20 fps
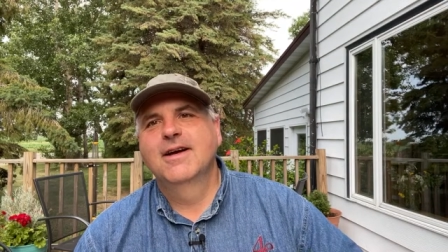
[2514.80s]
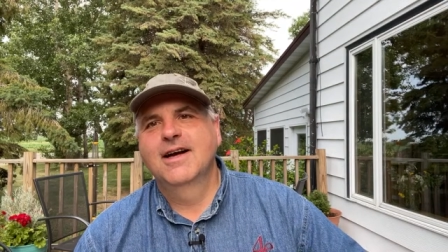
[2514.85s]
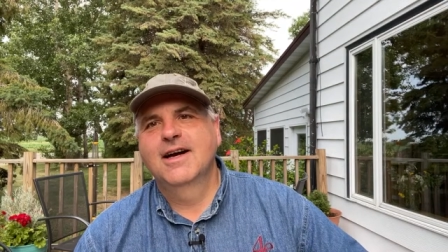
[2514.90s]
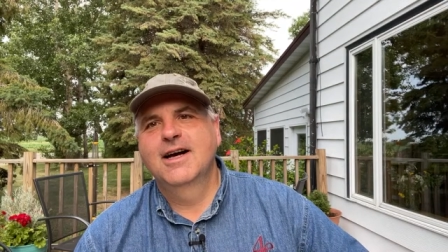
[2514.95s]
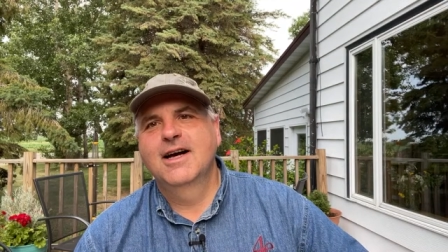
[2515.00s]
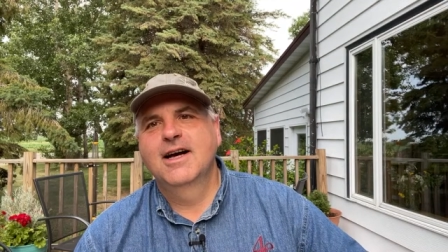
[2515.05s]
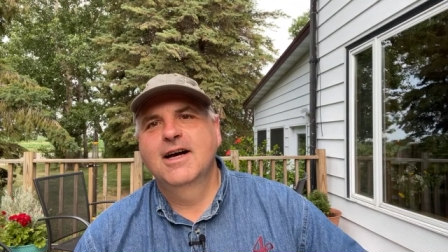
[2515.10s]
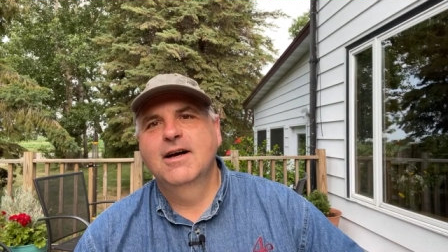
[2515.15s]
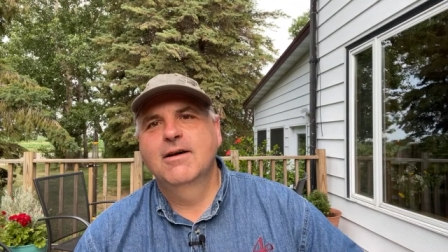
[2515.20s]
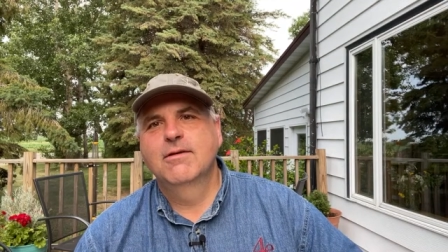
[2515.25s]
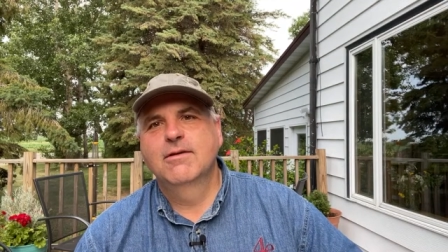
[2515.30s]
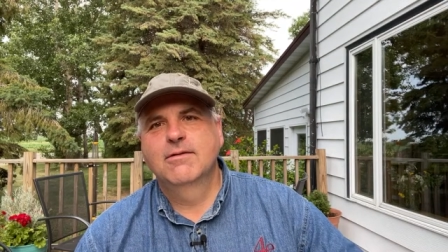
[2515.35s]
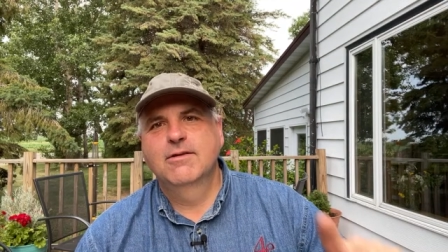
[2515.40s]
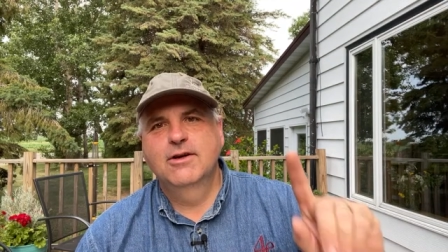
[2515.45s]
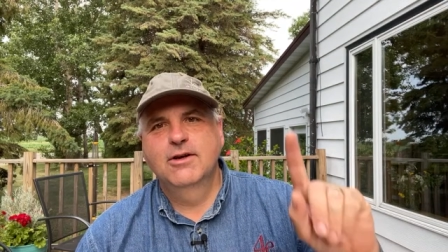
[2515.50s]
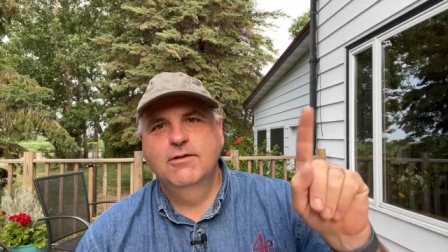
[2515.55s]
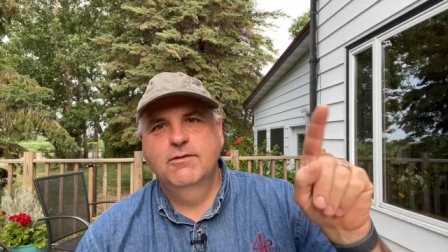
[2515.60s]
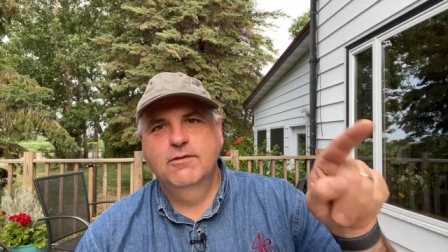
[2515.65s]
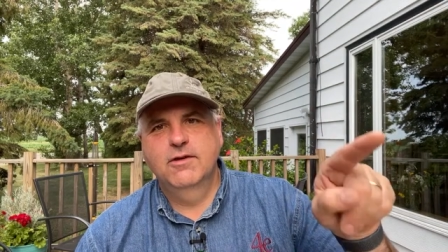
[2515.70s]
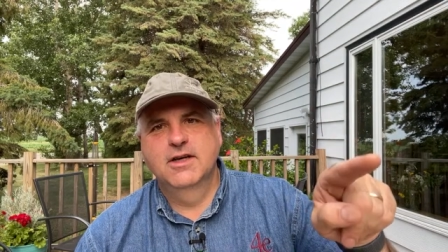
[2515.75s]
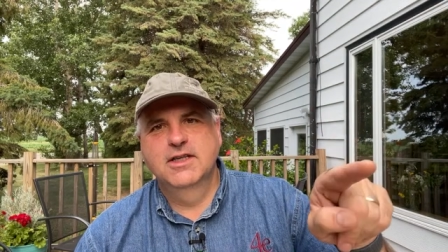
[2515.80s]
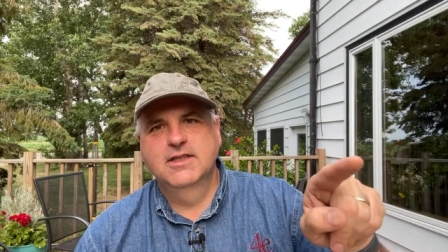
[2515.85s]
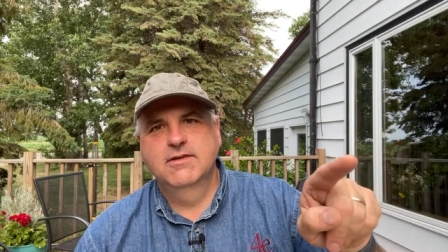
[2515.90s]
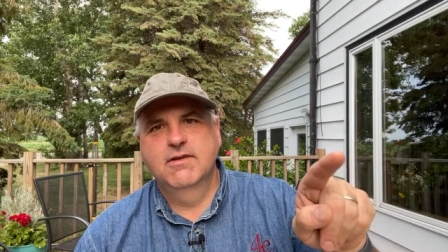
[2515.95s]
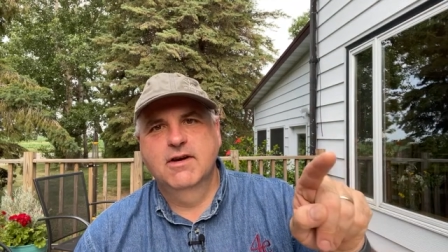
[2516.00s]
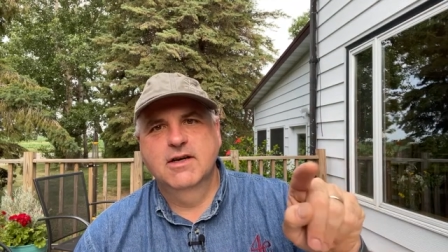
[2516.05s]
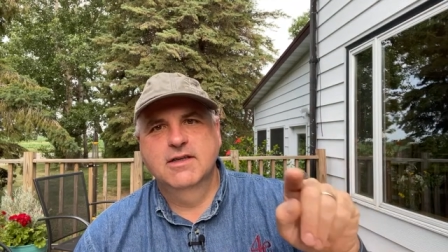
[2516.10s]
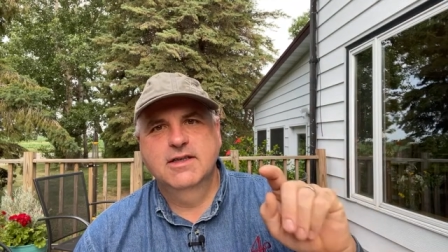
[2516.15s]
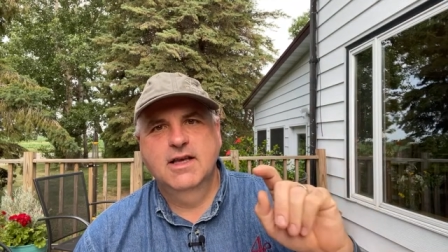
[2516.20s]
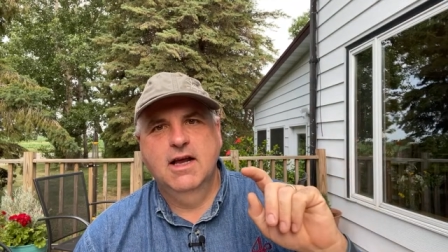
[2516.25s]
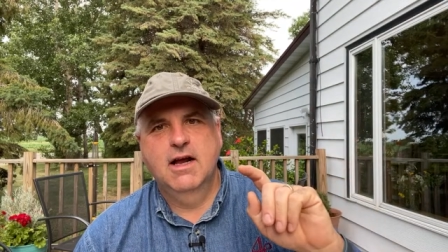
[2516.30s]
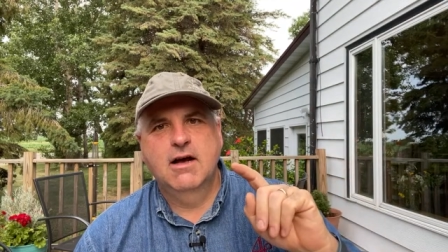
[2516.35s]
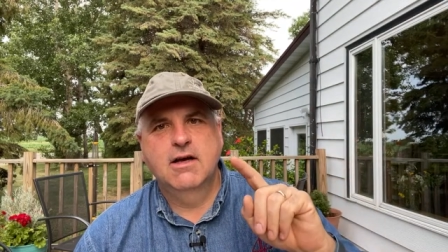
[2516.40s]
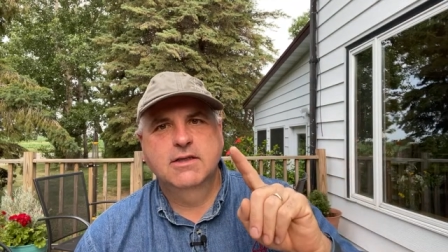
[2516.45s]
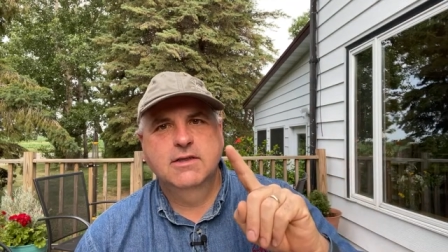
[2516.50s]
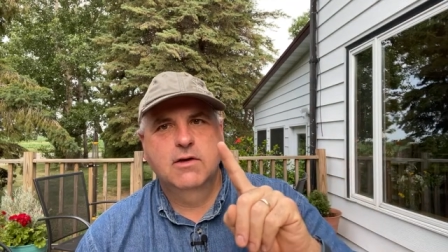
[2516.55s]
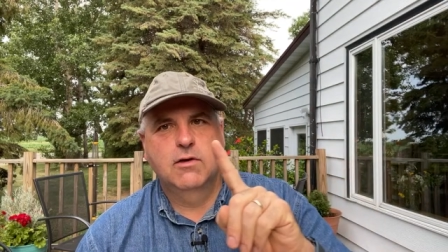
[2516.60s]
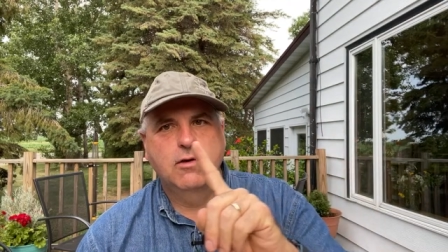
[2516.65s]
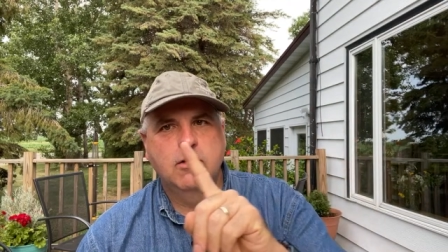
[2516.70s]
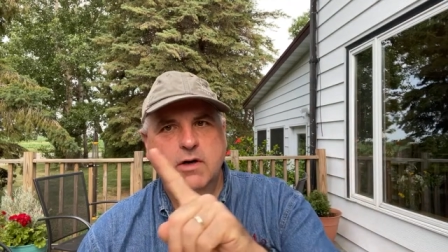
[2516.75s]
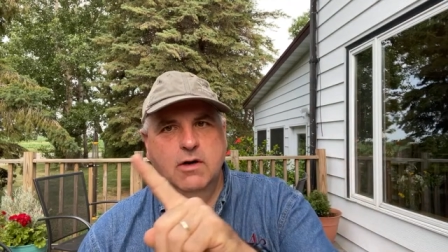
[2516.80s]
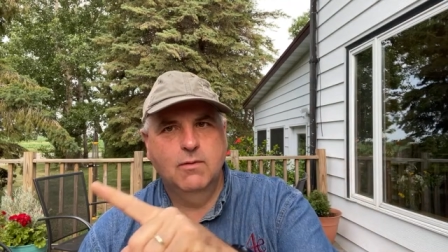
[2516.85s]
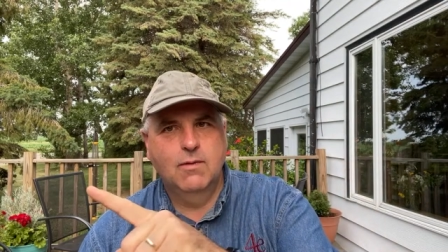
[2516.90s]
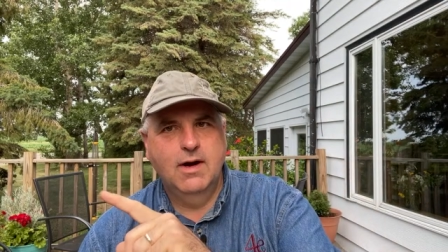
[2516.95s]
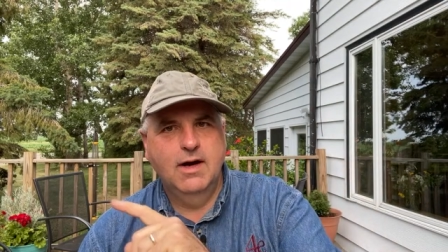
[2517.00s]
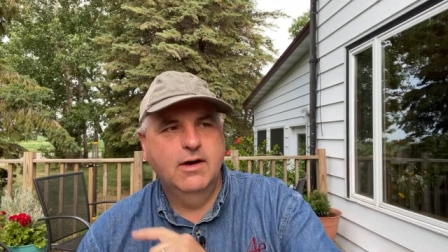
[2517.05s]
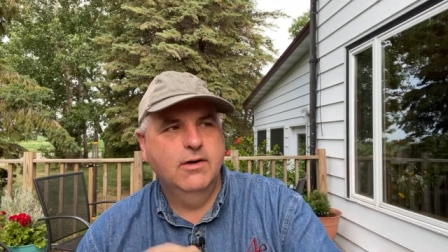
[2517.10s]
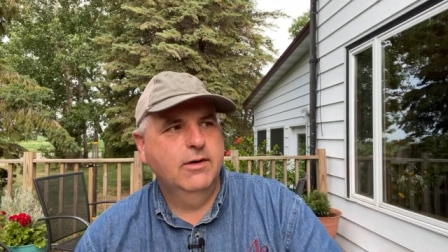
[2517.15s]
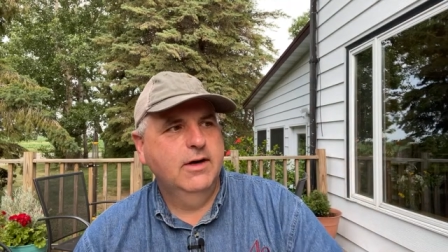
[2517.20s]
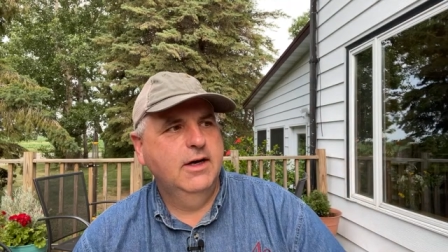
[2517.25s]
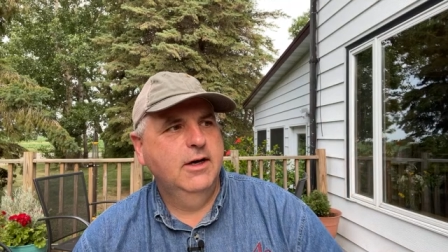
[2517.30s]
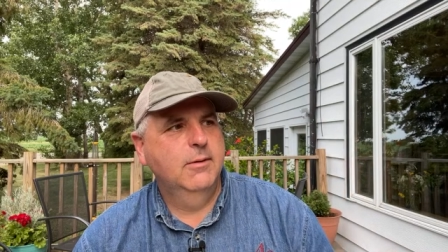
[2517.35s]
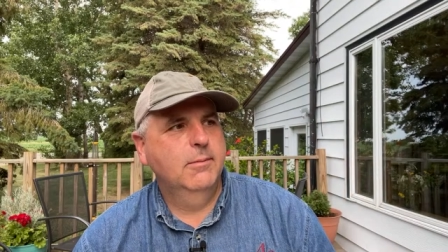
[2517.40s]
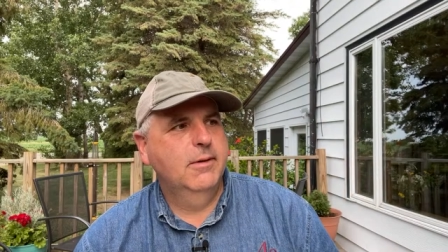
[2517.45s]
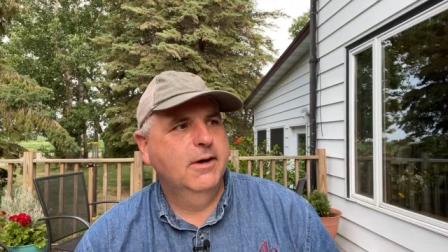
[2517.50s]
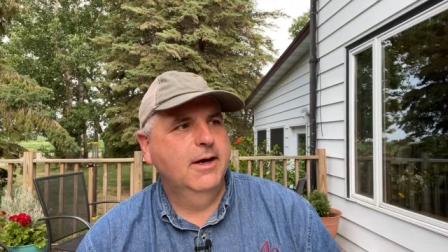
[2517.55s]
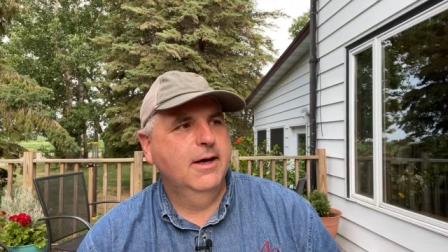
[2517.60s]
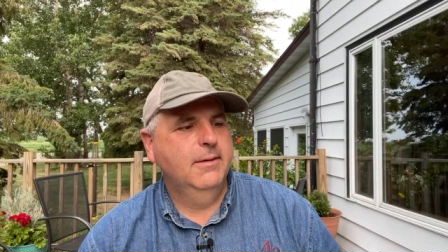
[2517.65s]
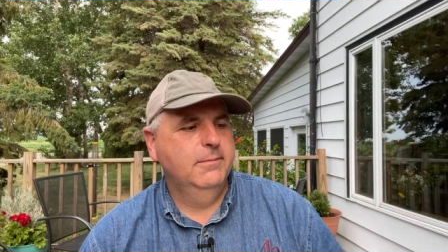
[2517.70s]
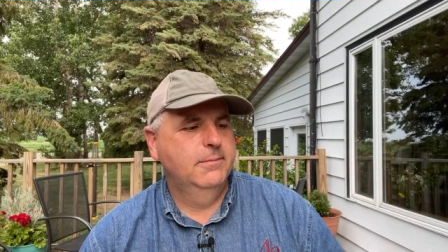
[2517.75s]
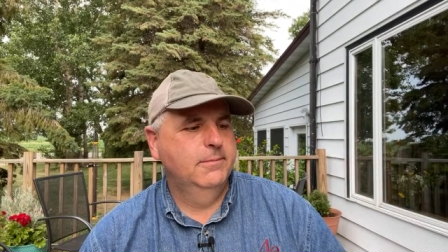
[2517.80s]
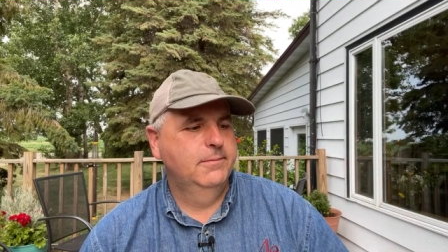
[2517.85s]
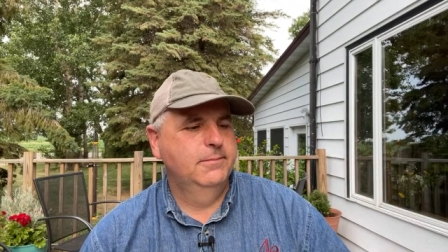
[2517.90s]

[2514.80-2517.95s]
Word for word: Good friends of ours that also own a winery nearby.